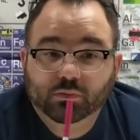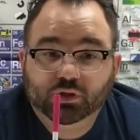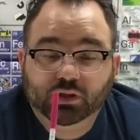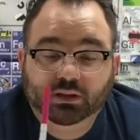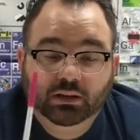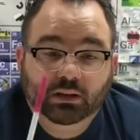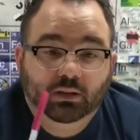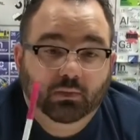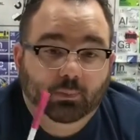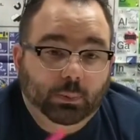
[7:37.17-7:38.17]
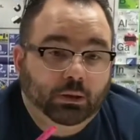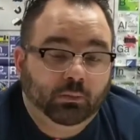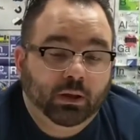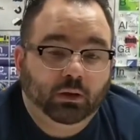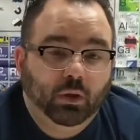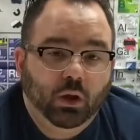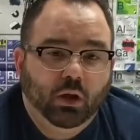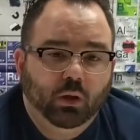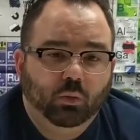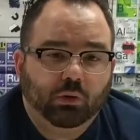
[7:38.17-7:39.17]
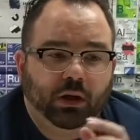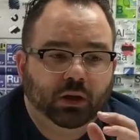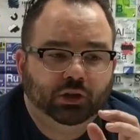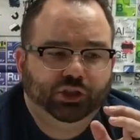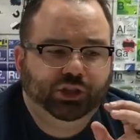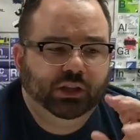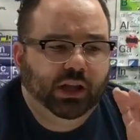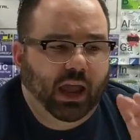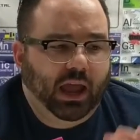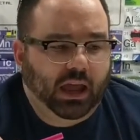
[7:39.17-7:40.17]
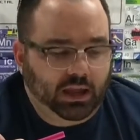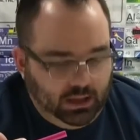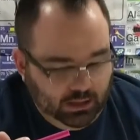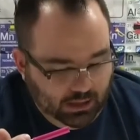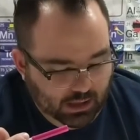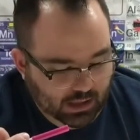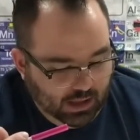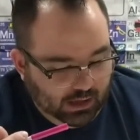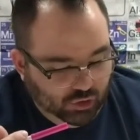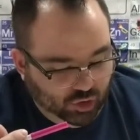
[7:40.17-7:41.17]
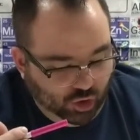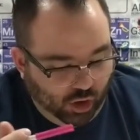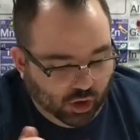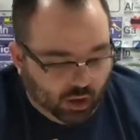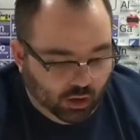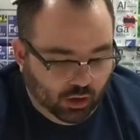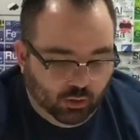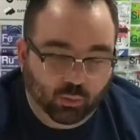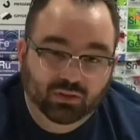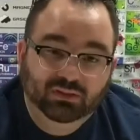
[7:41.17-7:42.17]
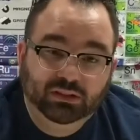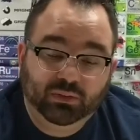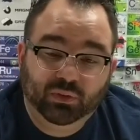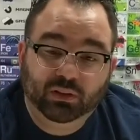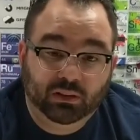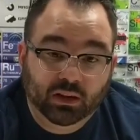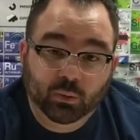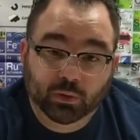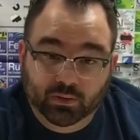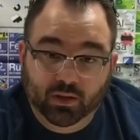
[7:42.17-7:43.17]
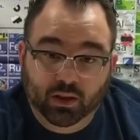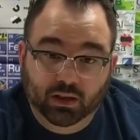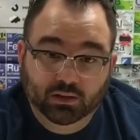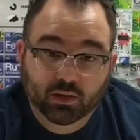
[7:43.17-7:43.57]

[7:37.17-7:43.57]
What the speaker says: she did an experiment where she had a jar with different liquids in it.